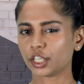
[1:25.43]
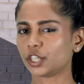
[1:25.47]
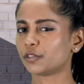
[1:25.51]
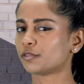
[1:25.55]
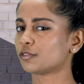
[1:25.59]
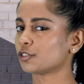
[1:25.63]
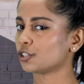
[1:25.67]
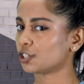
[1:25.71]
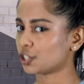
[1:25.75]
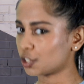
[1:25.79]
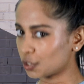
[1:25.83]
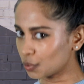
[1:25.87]

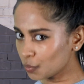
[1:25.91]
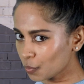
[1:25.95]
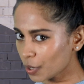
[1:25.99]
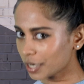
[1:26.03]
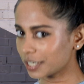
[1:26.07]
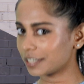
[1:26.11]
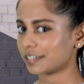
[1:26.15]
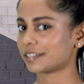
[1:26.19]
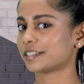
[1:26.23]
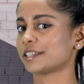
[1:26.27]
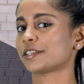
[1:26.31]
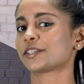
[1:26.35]
If you do
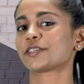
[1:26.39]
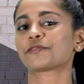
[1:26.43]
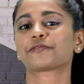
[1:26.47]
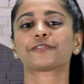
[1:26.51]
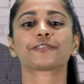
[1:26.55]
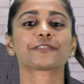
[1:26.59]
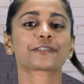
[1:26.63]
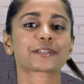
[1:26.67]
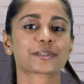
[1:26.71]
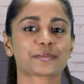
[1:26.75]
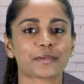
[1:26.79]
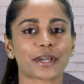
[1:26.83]
want to see the
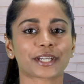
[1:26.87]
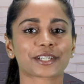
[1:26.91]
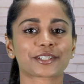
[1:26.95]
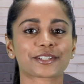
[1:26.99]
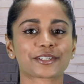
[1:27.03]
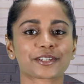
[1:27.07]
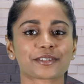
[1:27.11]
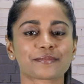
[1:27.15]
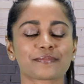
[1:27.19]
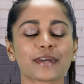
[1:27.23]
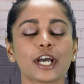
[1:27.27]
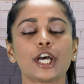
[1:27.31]
full
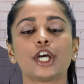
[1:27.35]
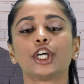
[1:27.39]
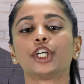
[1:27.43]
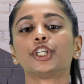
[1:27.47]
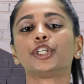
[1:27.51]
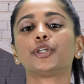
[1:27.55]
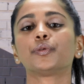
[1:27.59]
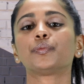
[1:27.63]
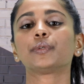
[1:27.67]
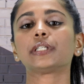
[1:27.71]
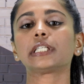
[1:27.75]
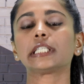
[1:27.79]
spectrum,
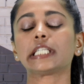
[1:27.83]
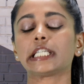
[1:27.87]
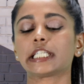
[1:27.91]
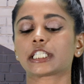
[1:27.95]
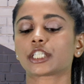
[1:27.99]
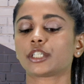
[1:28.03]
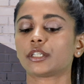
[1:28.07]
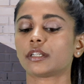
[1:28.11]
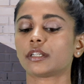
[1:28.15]
you will need